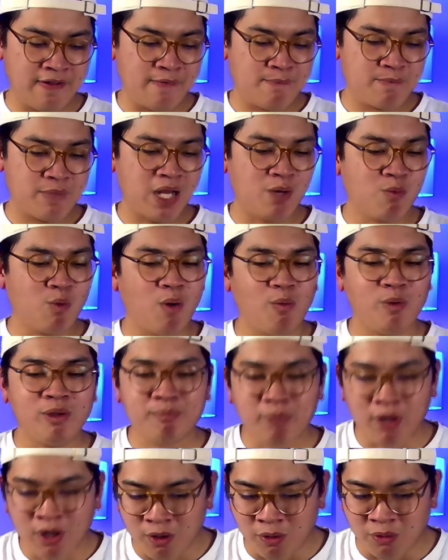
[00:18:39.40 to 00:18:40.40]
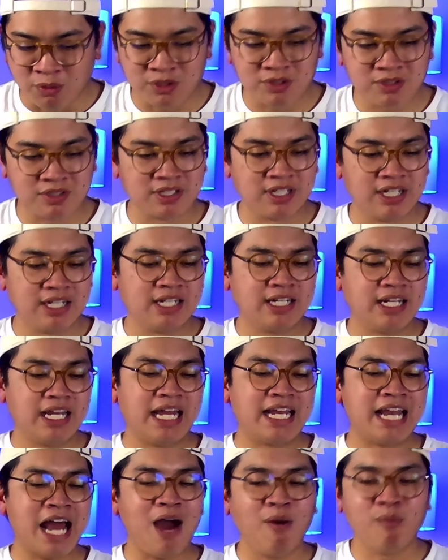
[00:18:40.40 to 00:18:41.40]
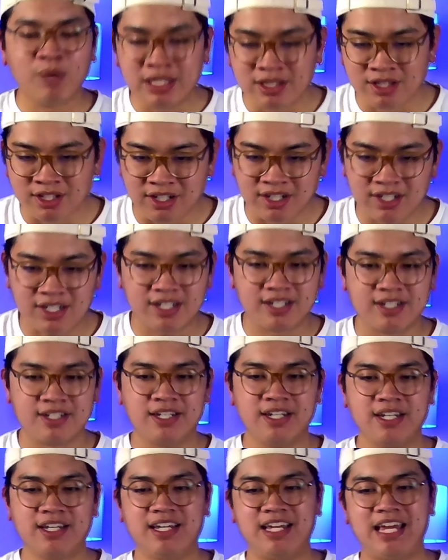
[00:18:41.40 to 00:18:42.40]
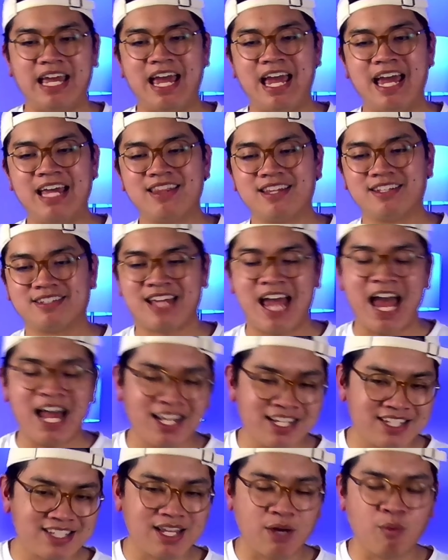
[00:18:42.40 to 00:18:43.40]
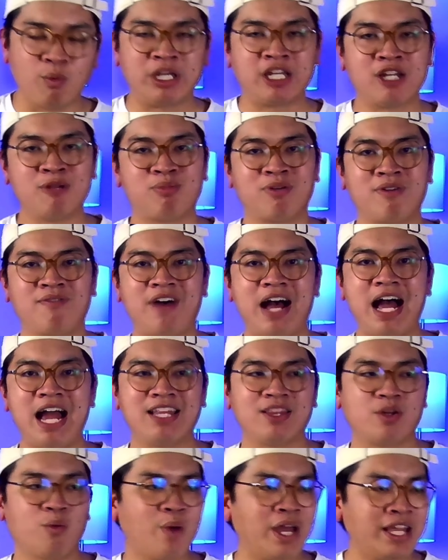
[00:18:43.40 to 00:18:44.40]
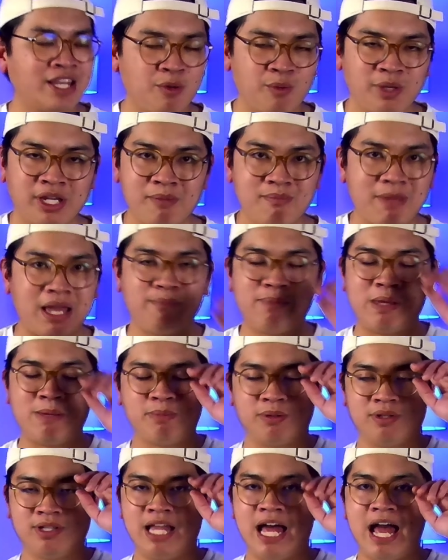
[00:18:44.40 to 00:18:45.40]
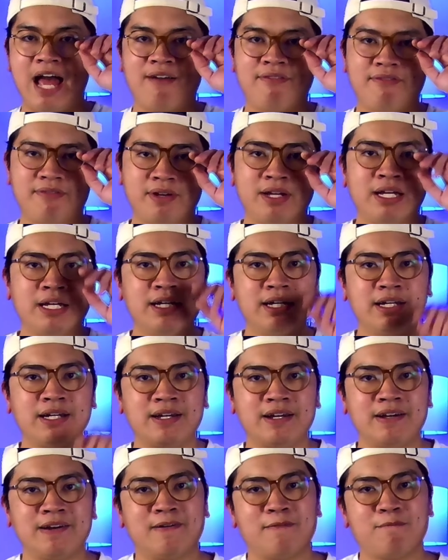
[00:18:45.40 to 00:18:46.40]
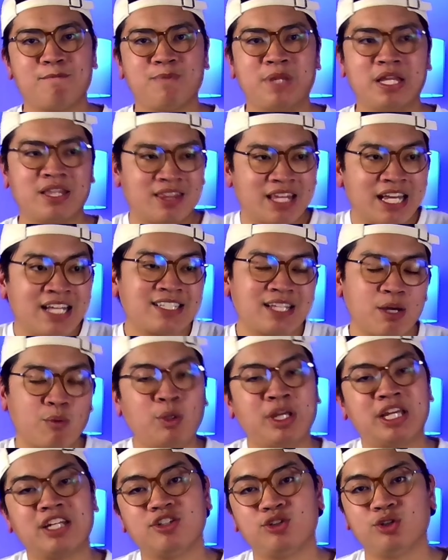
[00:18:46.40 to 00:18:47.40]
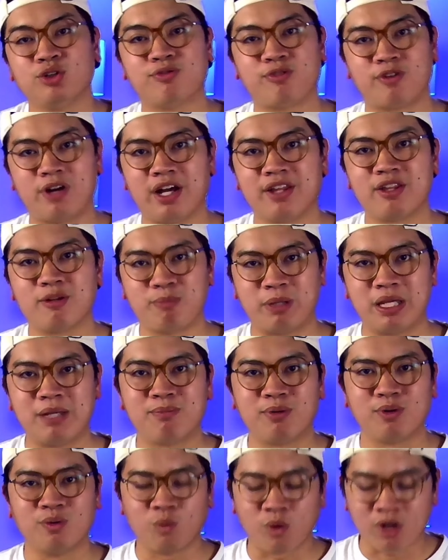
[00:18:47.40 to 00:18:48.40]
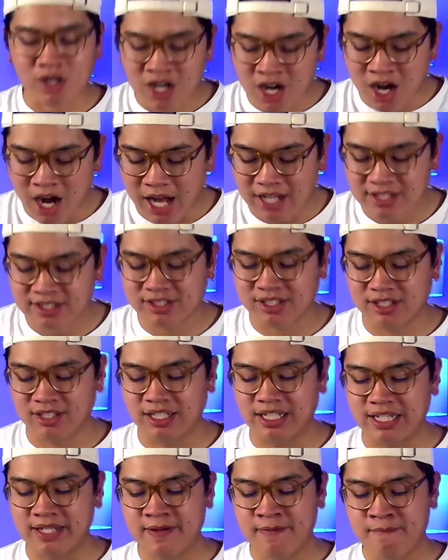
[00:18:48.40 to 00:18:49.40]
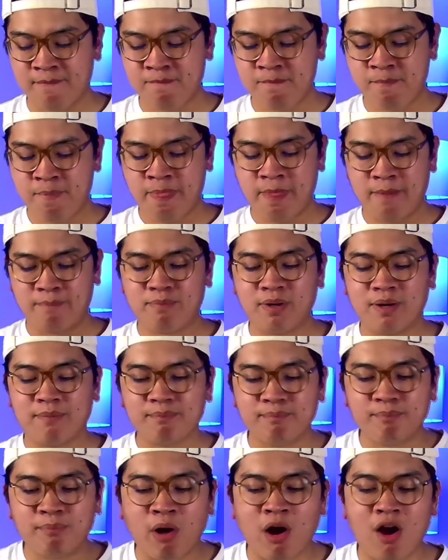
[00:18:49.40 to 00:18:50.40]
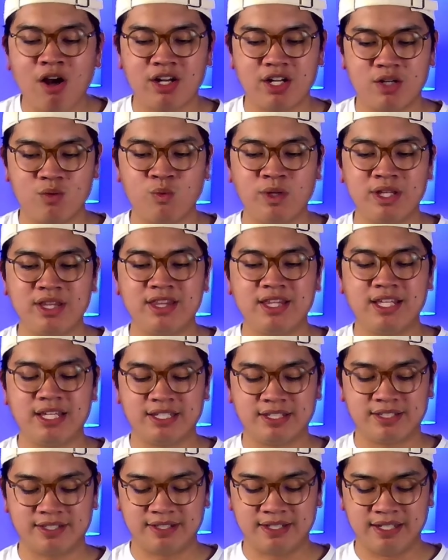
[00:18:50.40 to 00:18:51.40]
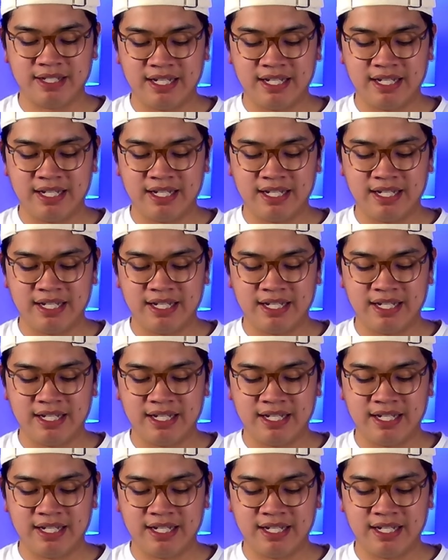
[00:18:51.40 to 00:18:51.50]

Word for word: and what we post and how we look and the talents that we can provide, the way that we can make people laugh, the things that we can do for other people. We're constantly bombarded with this